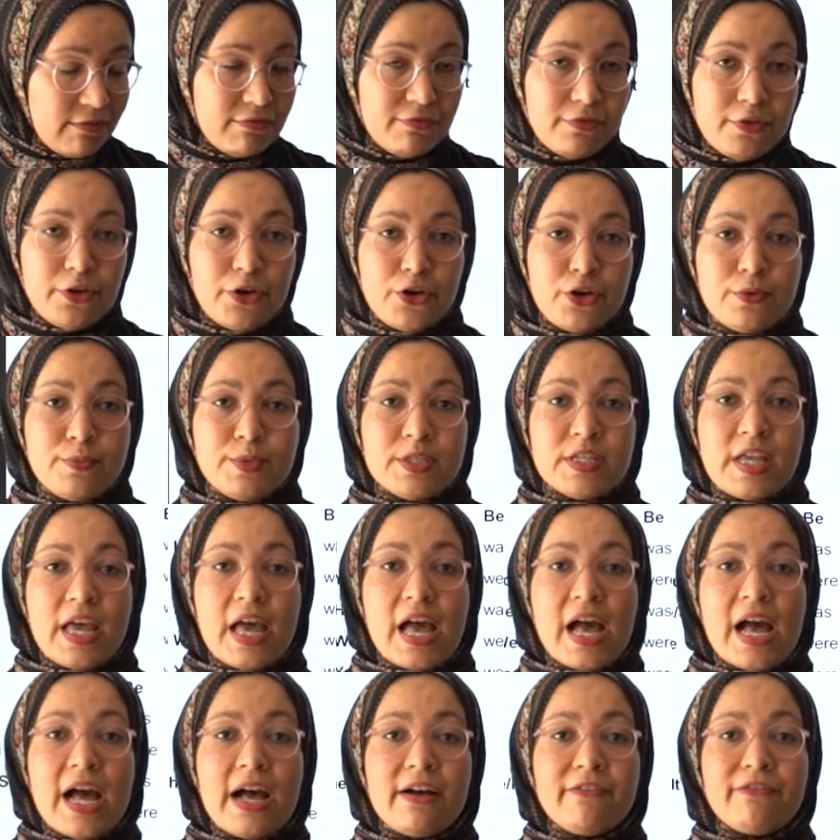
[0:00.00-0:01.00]
verbs
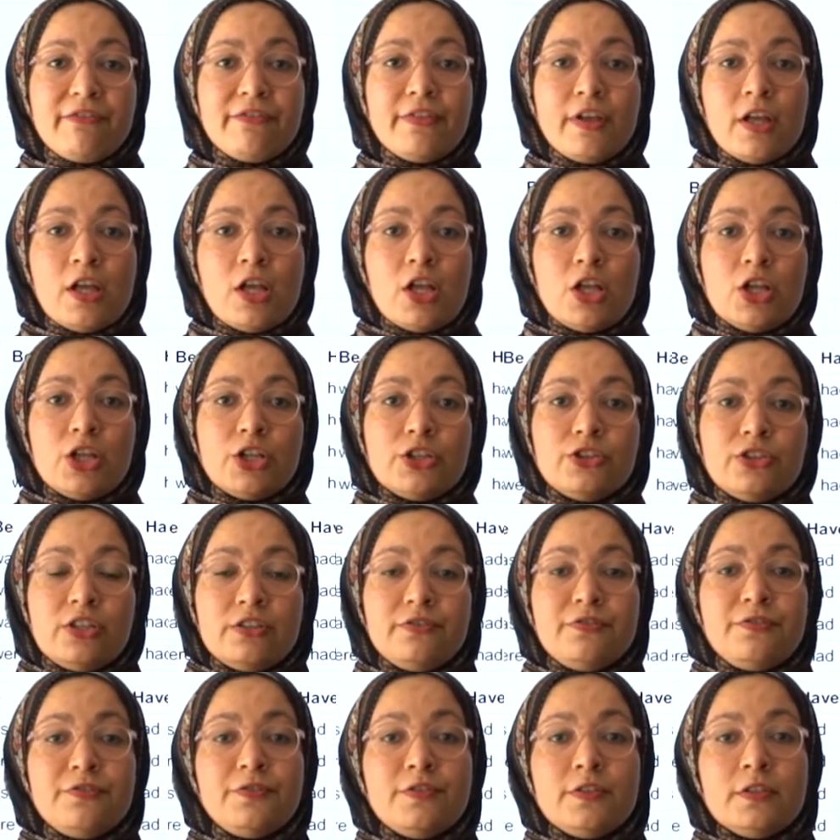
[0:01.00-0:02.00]
have
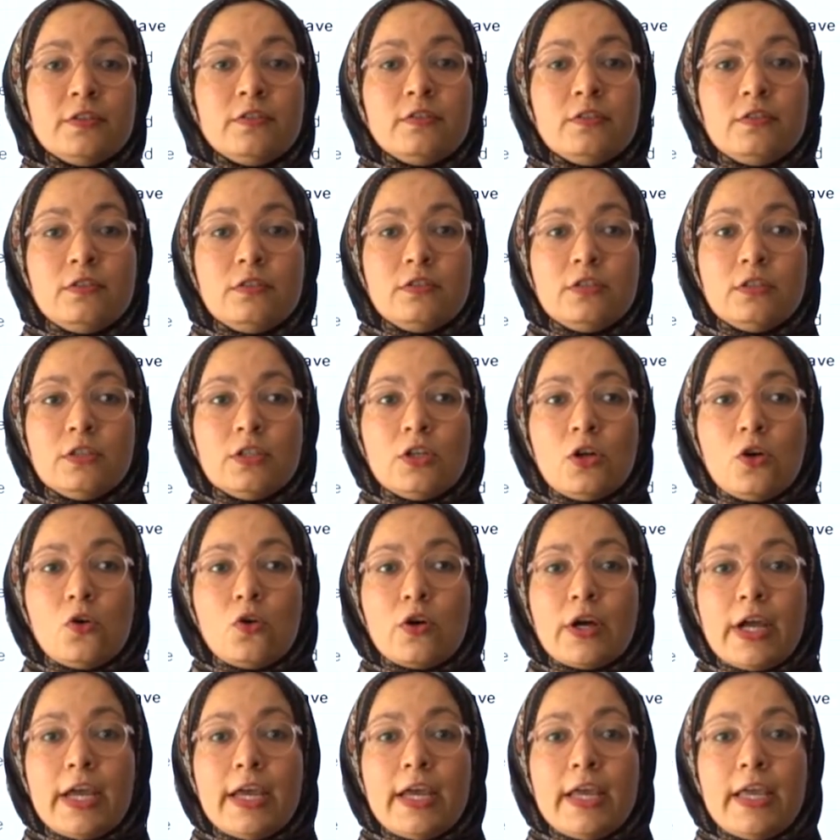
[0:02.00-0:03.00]
different
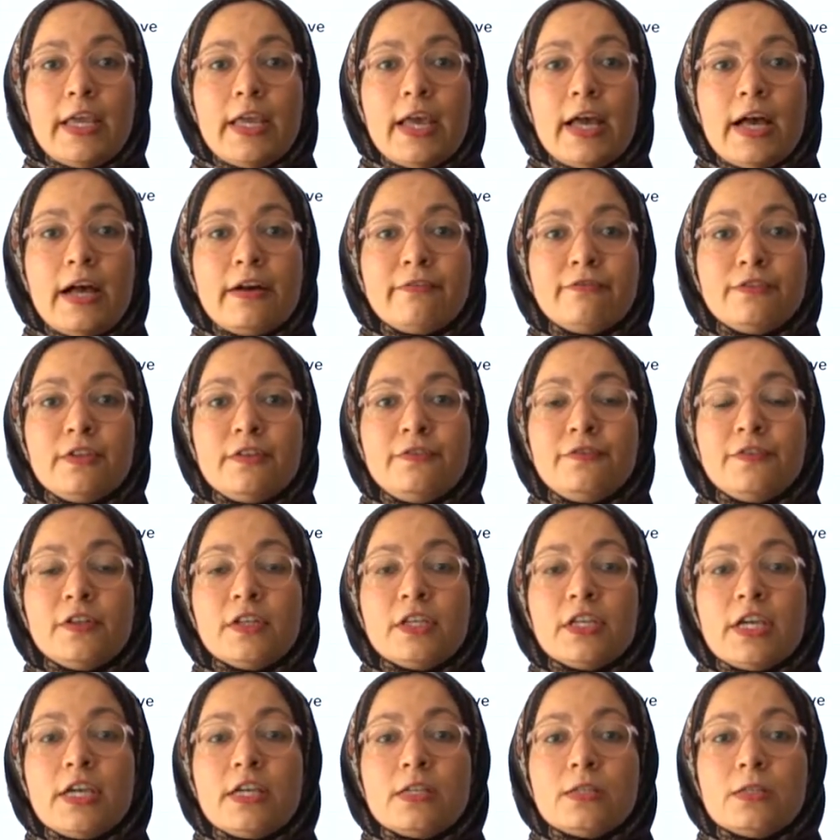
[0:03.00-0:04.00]

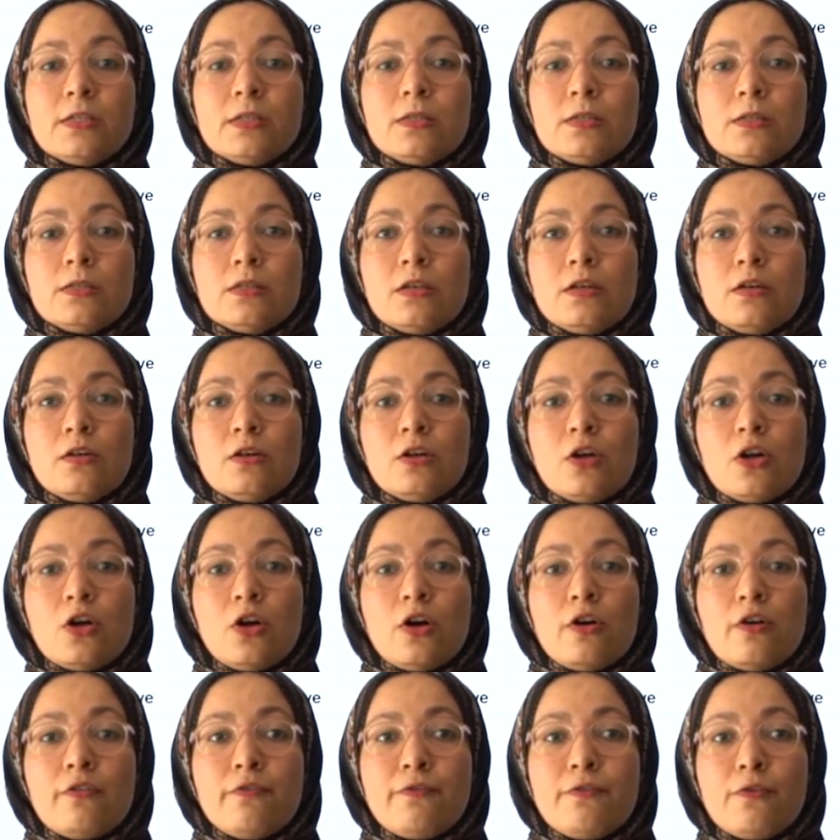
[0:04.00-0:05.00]
cases
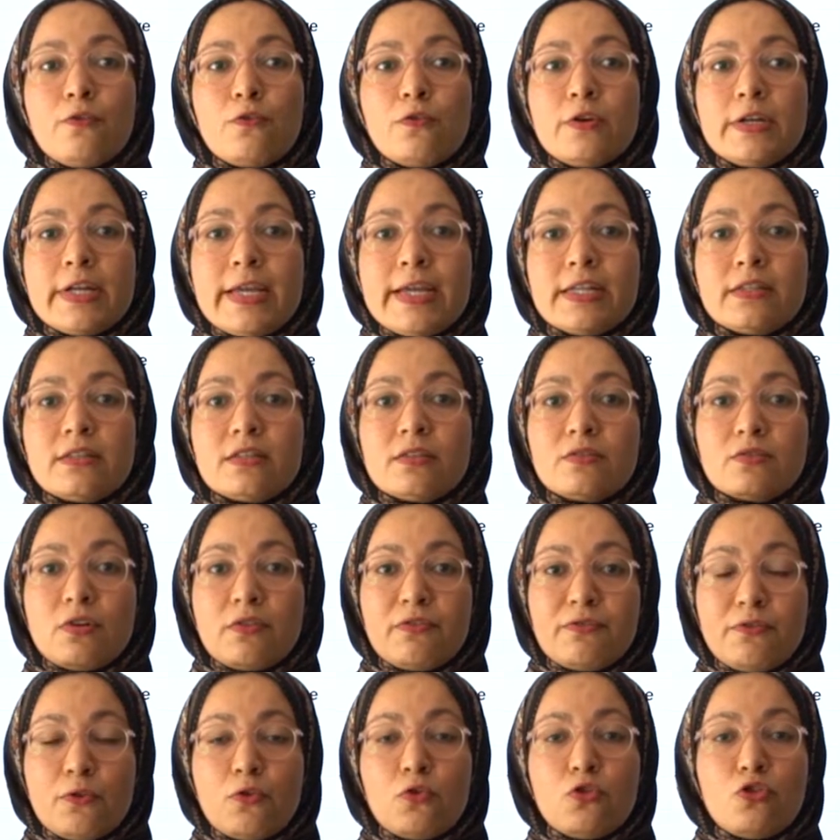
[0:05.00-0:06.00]
for its
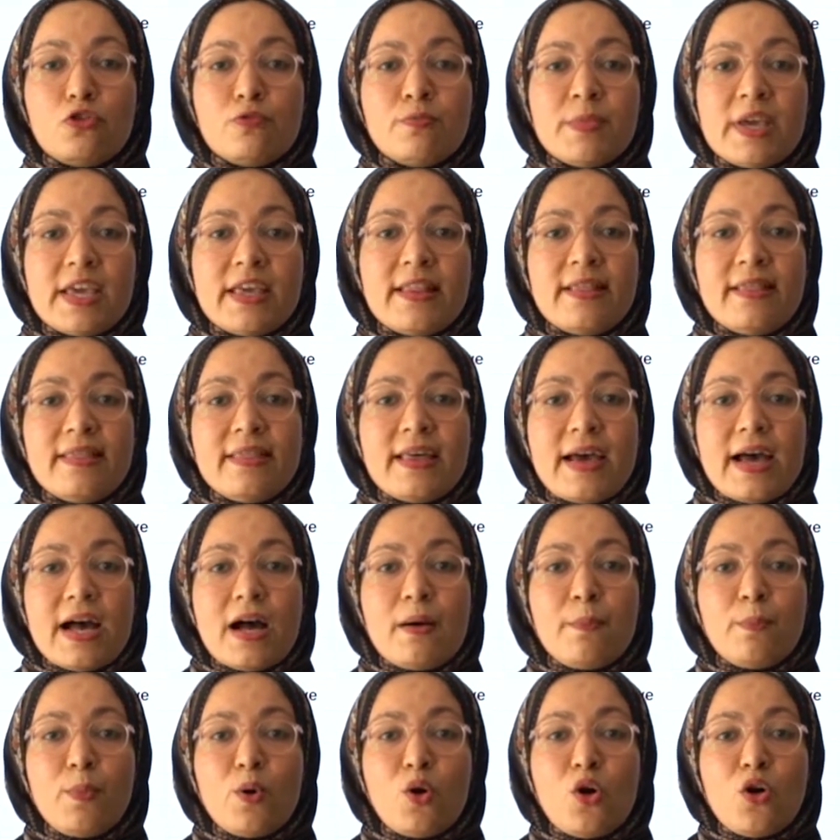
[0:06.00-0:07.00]
form in
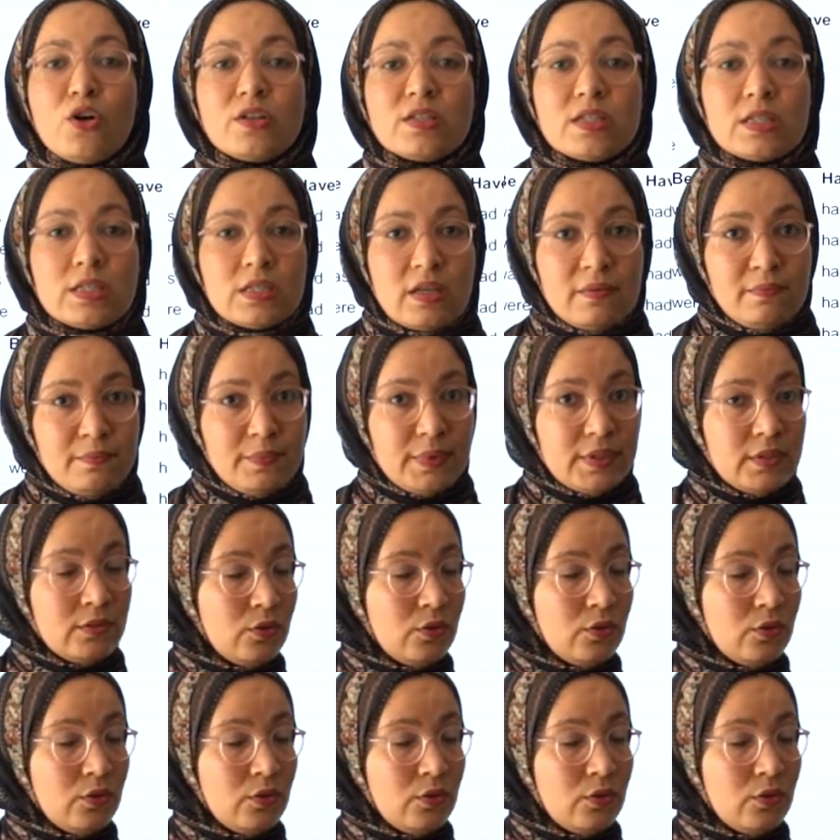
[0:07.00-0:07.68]
the past simple.